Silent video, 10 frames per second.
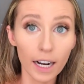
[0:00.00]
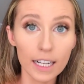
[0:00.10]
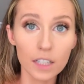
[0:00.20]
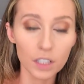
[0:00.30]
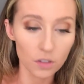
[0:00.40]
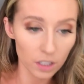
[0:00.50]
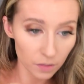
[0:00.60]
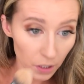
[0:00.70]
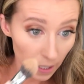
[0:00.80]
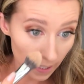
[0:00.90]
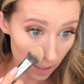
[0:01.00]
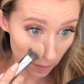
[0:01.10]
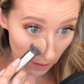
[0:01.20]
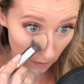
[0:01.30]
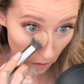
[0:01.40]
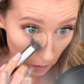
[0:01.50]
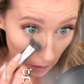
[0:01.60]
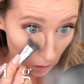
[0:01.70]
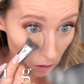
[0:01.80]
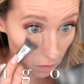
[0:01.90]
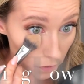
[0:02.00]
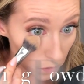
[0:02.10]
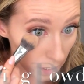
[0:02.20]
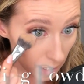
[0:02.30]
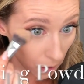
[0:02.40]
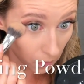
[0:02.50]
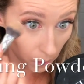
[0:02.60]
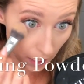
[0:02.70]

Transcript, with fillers: I can definitely do that for you guys, but I'll give you like an overview right now of what